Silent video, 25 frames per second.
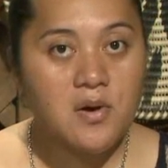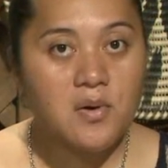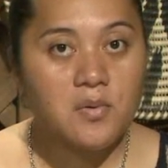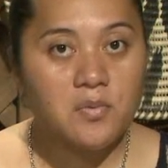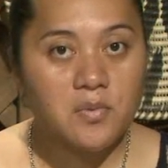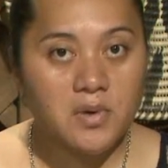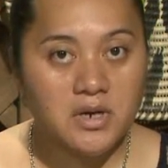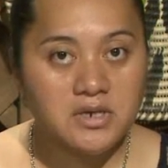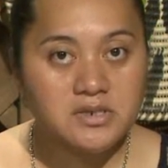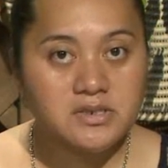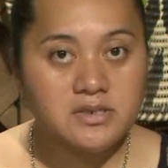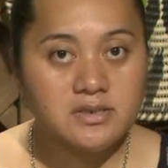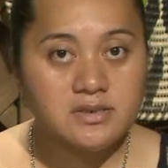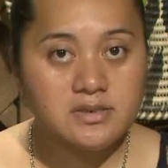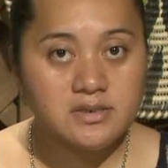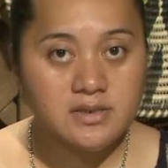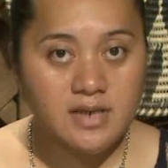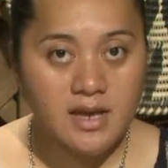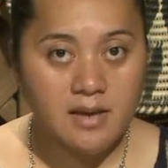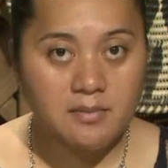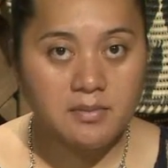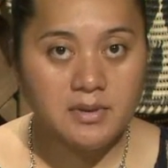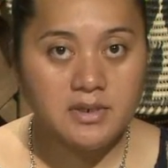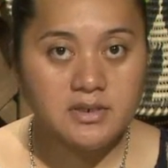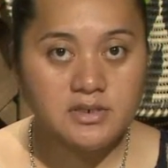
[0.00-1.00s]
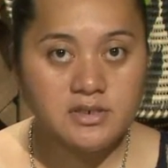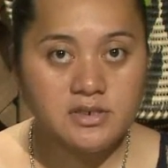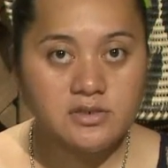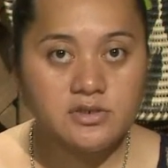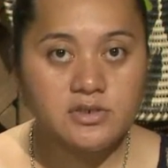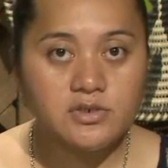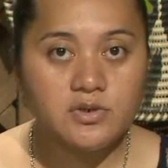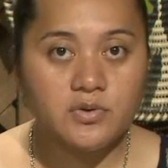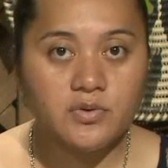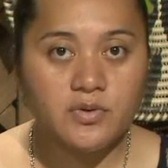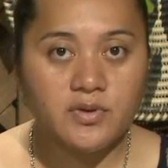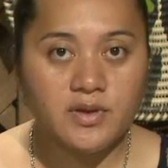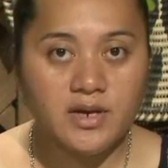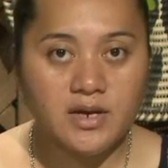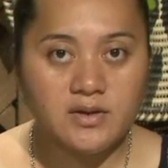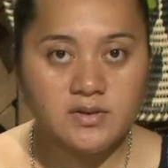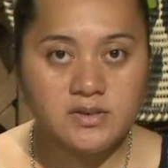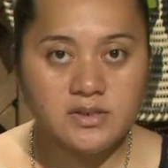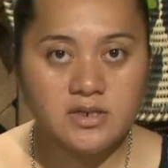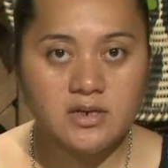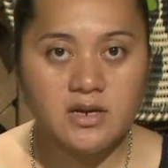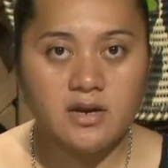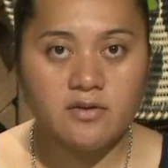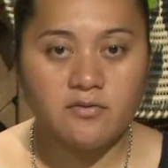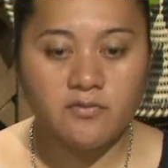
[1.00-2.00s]
was established in
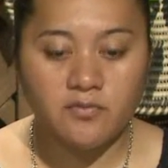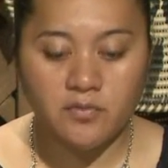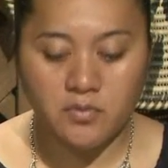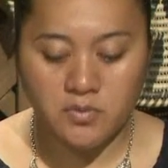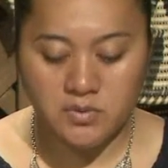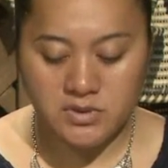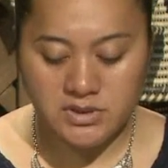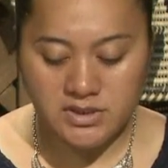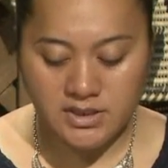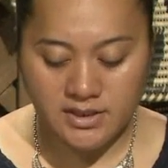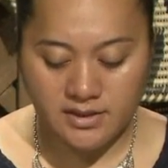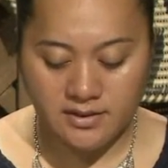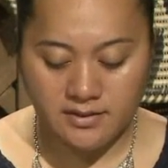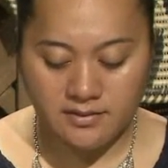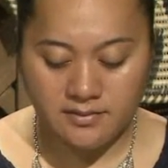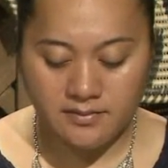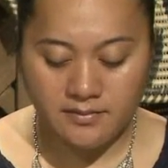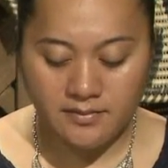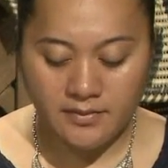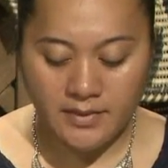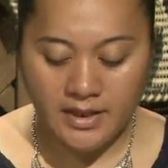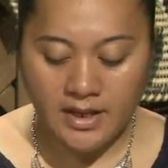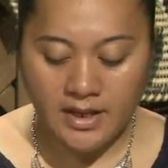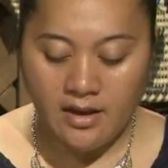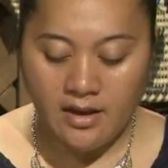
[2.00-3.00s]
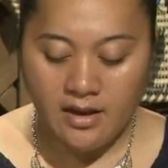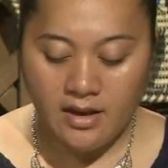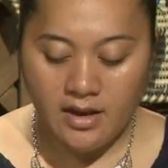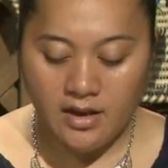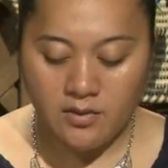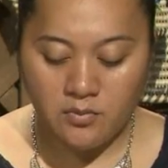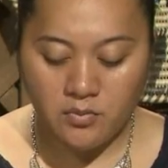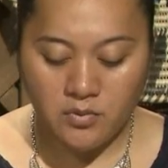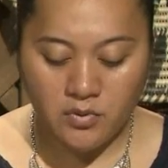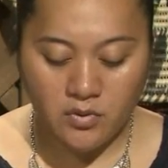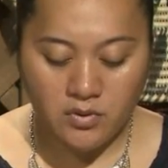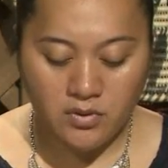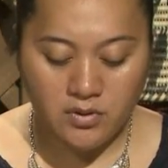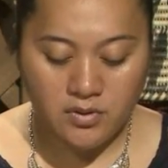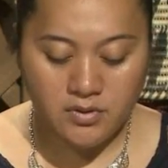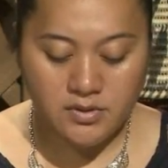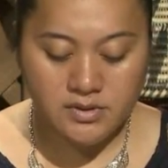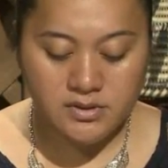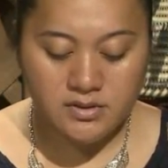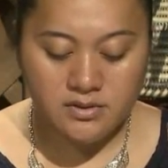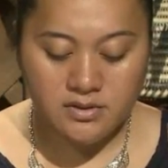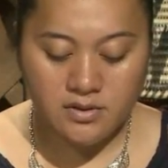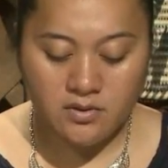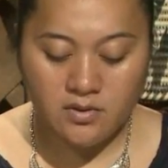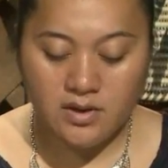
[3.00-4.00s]
2014 and will look
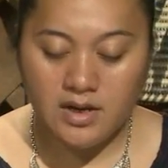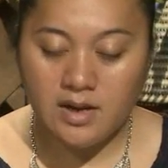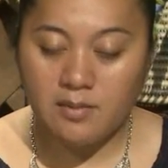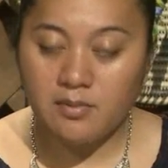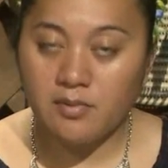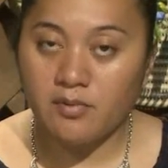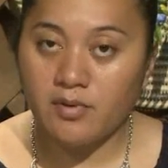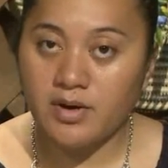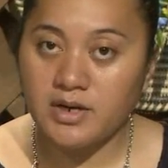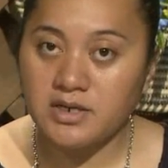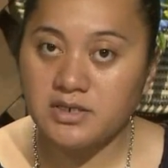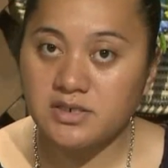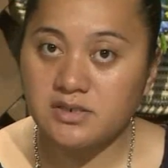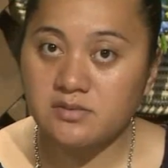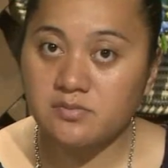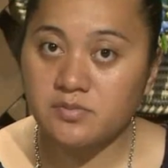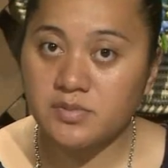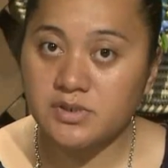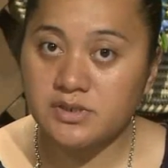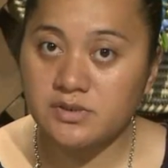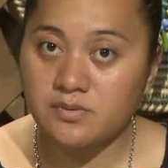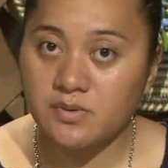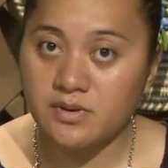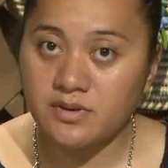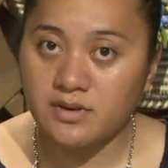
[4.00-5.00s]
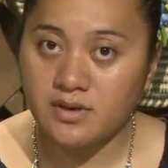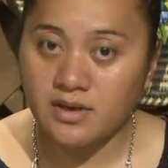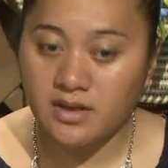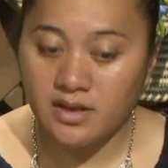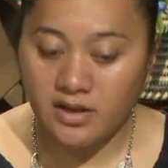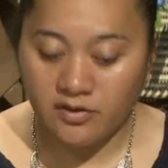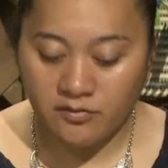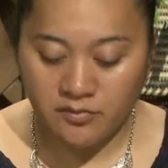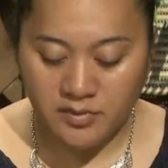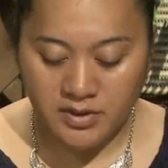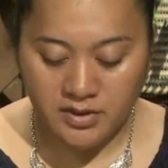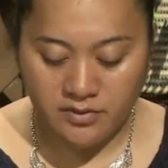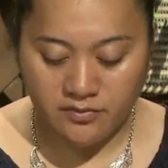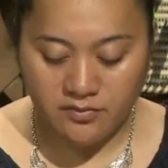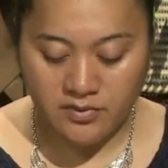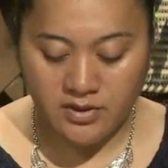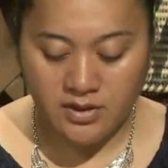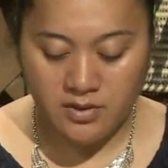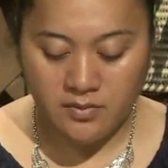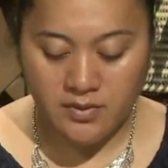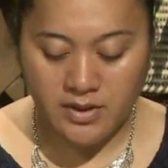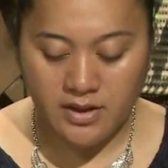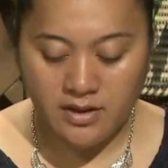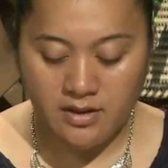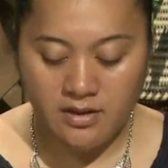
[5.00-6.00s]
to the collaboration between the Government of
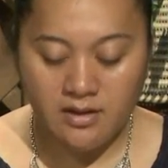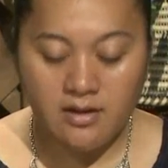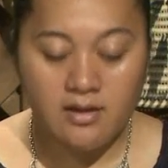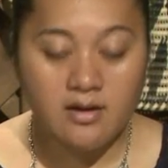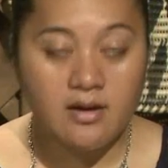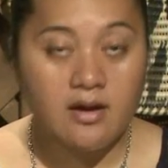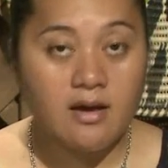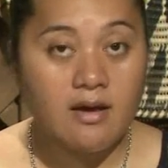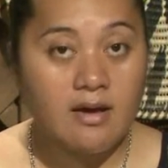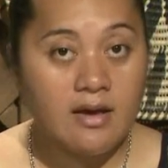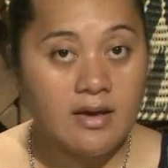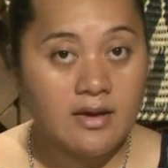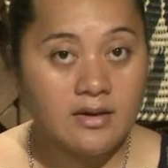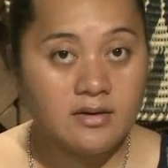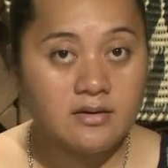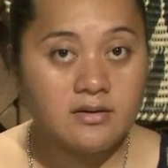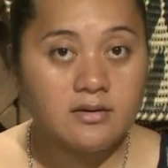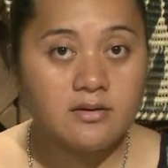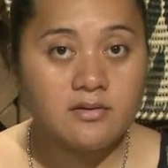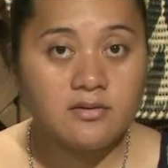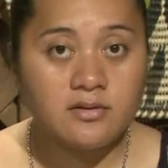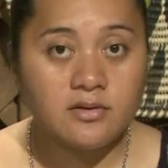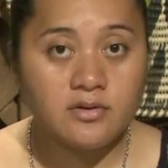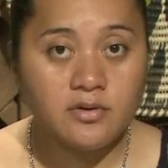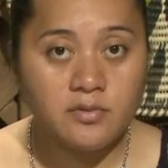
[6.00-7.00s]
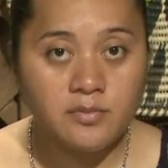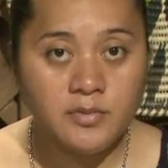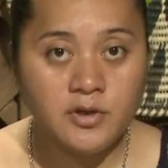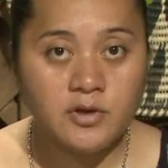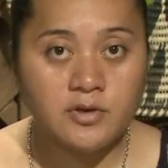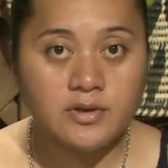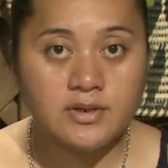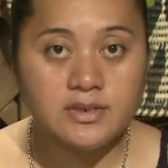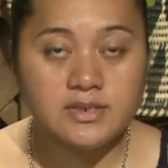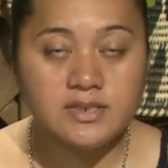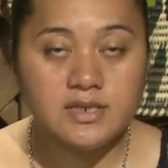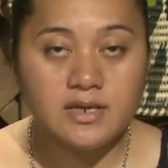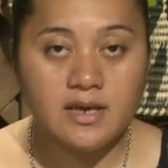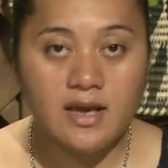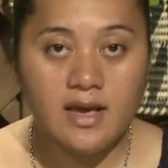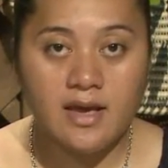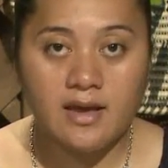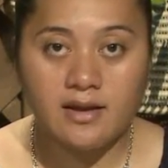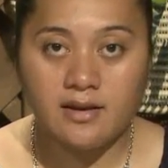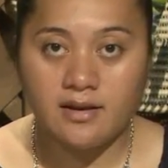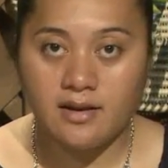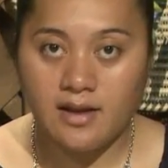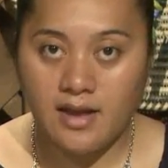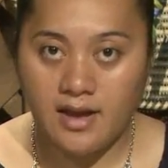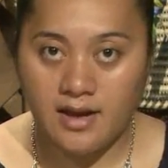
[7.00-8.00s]
Niue and the community
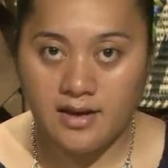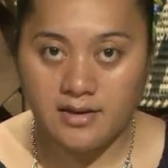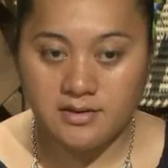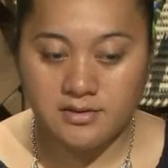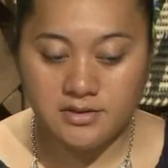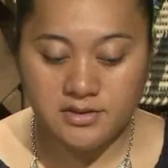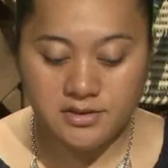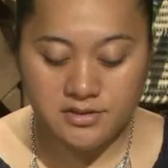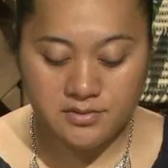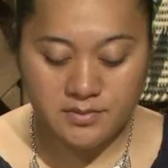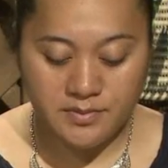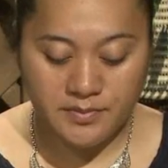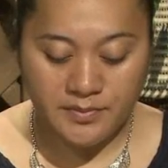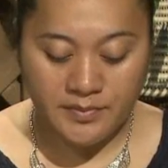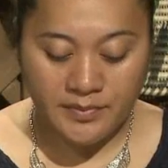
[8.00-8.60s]
at large.